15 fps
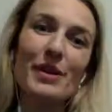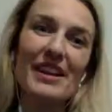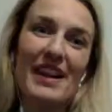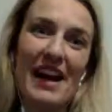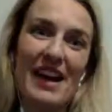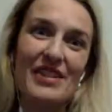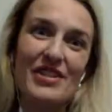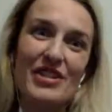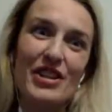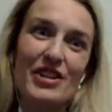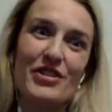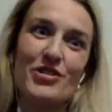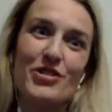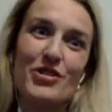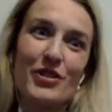a
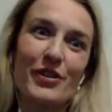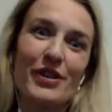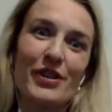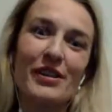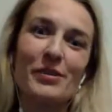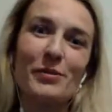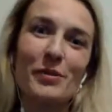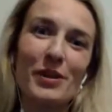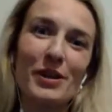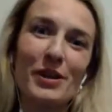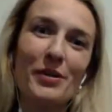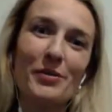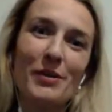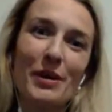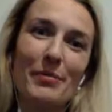cash-in during the
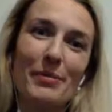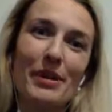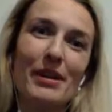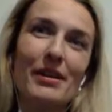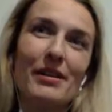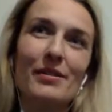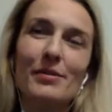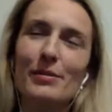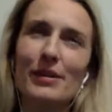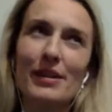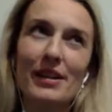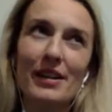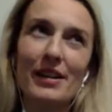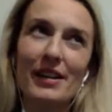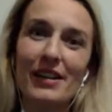Royal Rumble?
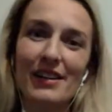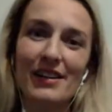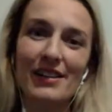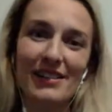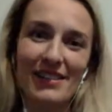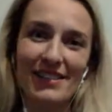What?